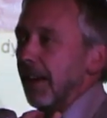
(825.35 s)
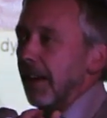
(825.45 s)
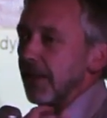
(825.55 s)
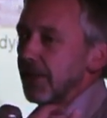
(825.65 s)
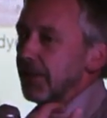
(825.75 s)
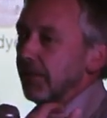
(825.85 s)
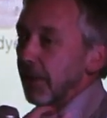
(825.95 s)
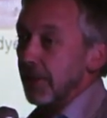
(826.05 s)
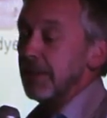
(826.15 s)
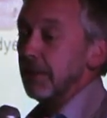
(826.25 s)
it's
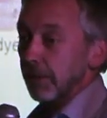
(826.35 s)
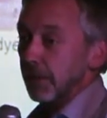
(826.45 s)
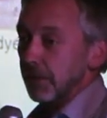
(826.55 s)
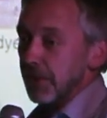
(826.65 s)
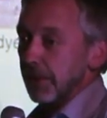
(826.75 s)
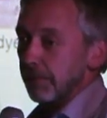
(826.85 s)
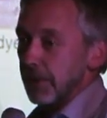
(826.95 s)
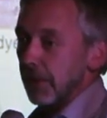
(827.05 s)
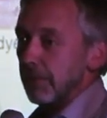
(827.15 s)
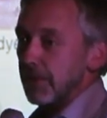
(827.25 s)
very difficult
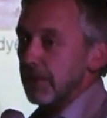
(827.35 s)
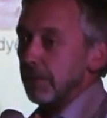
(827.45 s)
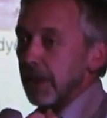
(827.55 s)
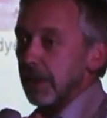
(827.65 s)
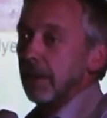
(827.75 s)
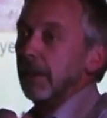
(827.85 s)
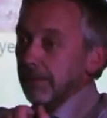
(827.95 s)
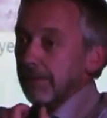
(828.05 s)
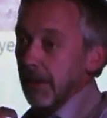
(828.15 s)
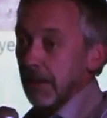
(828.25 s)
sometimes to make
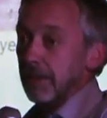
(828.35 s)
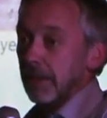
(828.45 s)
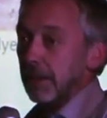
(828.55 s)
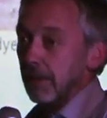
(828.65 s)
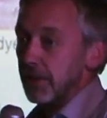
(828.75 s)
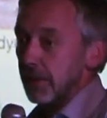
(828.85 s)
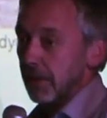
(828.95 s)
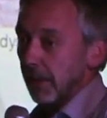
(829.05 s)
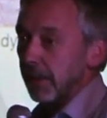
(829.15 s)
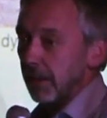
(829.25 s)
a diagnosis
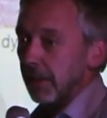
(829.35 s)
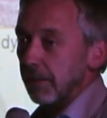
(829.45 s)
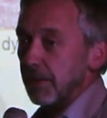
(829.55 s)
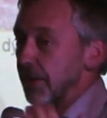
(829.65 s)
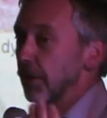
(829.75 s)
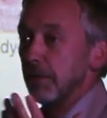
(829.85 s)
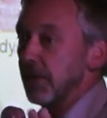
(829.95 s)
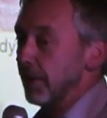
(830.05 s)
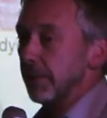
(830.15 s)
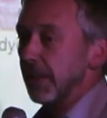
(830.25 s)
clinically because it could
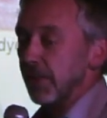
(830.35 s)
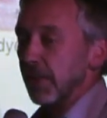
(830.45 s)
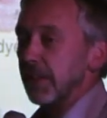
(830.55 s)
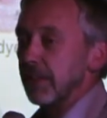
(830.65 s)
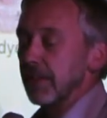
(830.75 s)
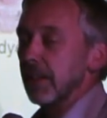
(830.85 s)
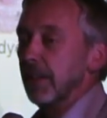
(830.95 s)
be so many things.